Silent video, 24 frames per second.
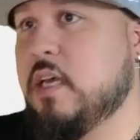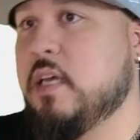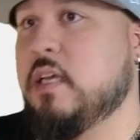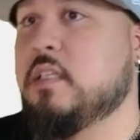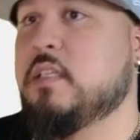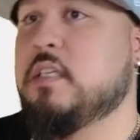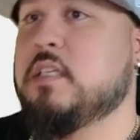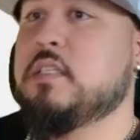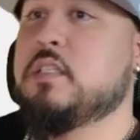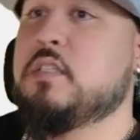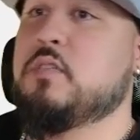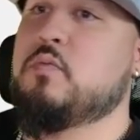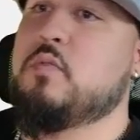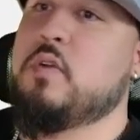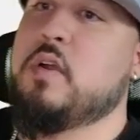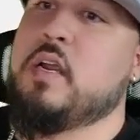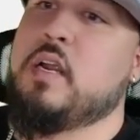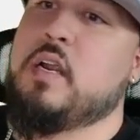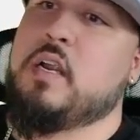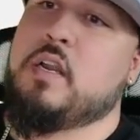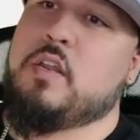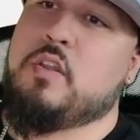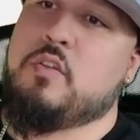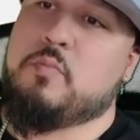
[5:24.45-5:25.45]
This is
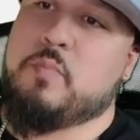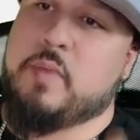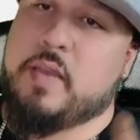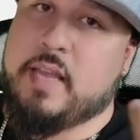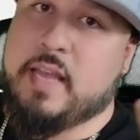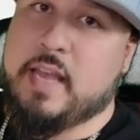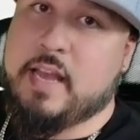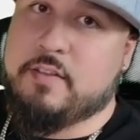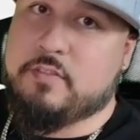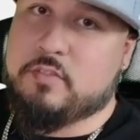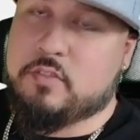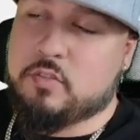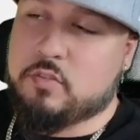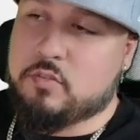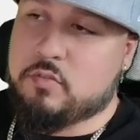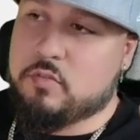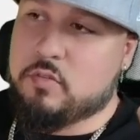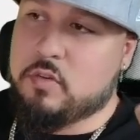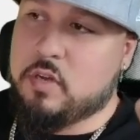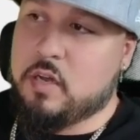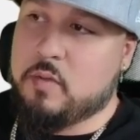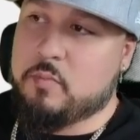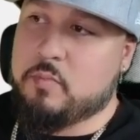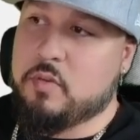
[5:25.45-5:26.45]
where you may have to
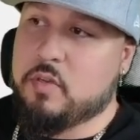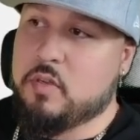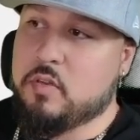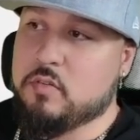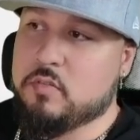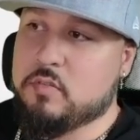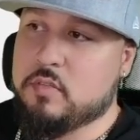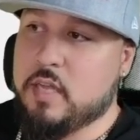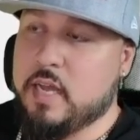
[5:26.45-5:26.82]
upload